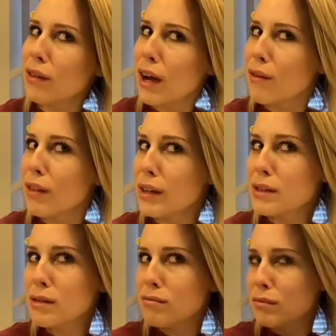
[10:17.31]
Like I have less
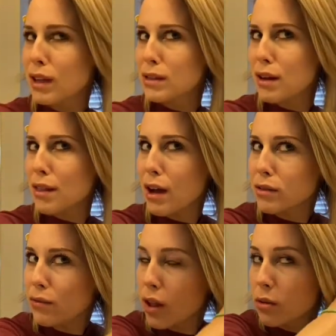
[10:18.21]
than
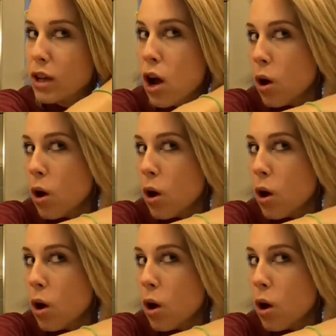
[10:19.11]
1,000 followers.